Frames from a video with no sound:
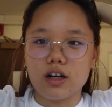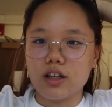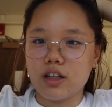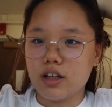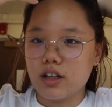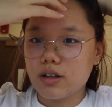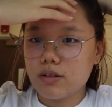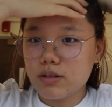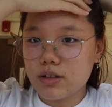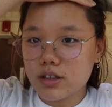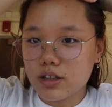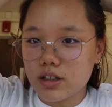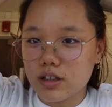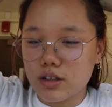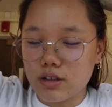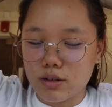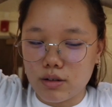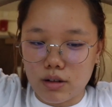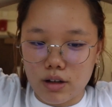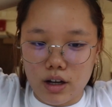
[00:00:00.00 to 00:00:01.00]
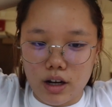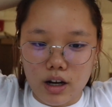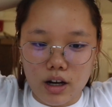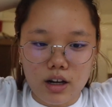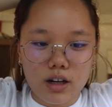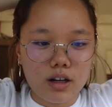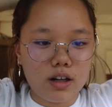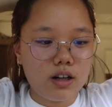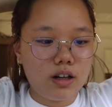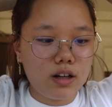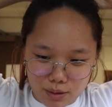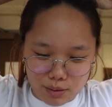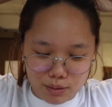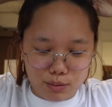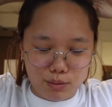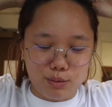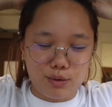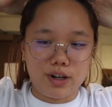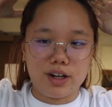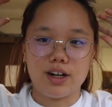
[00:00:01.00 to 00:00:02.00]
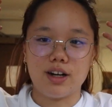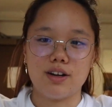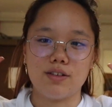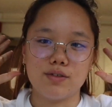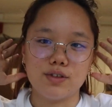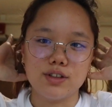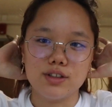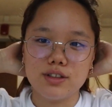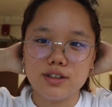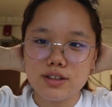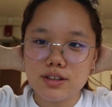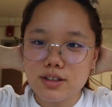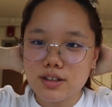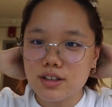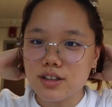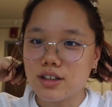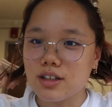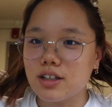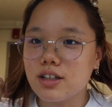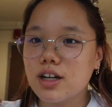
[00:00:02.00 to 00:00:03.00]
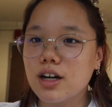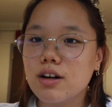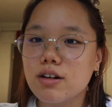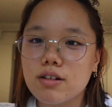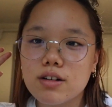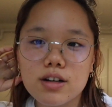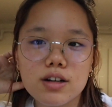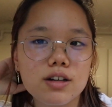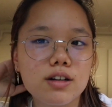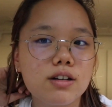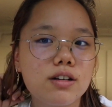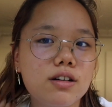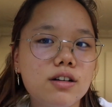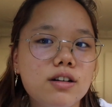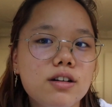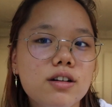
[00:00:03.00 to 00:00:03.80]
I think I'm just gonna do like whatever's down here.